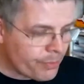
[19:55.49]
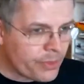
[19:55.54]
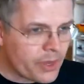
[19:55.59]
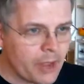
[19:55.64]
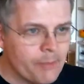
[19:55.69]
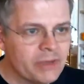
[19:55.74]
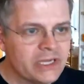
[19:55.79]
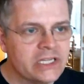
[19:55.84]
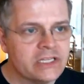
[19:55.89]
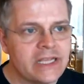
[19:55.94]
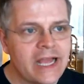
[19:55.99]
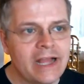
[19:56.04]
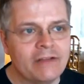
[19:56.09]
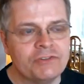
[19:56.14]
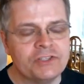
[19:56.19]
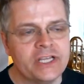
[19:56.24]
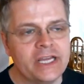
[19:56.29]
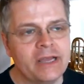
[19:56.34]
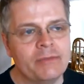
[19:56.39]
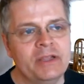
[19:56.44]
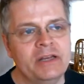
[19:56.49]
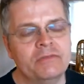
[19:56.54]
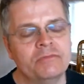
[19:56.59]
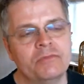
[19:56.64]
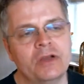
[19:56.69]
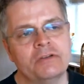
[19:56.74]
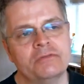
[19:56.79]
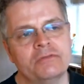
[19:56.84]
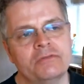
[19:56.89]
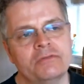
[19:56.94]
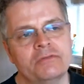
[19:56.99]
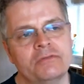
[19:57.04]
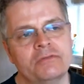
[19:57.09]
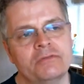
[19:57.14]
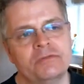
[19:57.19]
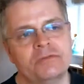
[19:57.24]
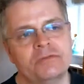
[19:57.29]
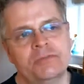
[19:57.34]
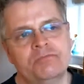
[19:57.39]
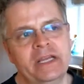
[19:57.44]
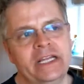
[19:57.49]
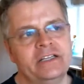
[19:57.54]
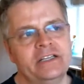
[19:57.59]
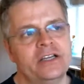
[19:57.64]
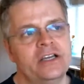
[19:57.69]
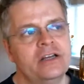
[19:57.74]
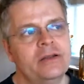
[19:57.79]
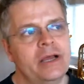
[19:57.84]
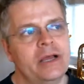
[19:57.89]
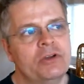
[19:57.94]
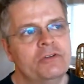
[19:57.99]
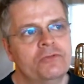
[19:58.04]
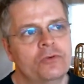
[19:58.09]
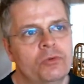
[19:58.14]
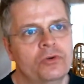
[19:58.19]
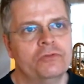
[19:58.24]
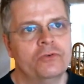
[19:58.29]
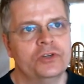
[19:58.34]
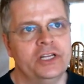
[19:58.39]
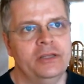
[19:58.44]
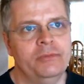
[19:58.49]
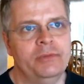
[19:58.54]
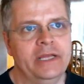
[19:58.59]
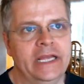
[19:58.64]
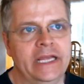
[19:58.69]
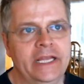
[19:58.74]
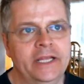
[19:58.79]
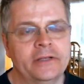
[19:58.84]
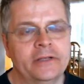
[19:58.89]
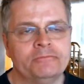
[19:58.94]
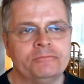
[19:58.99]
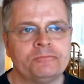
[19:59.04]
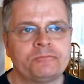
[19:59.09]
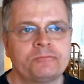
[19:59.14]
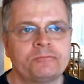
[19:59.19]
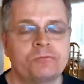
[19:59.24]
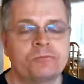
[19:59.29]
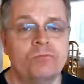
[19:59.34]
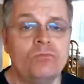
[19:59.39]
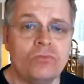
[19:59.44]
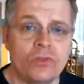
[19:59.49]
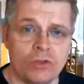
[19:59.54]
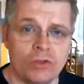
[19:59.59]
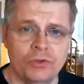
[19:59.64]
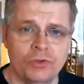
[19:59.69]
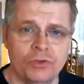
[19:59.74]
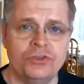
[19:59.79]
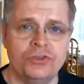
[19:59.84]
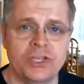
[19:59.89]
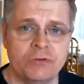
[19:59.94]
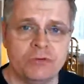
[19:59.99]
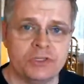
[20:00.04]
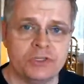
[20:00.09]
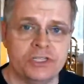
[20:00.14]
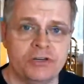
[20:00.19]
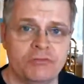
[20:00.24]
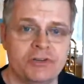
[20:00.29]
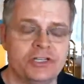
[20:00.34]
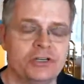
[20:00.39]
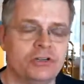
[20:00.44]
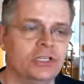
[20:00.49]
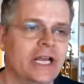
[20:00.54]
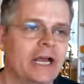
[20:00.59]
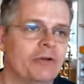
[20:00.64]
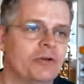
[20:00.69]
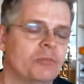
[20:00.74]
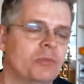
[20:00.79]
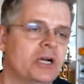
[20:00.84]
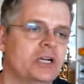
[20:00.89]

Because I have to say, I mean, being turned down by 4.4 dB, which you said was the original louder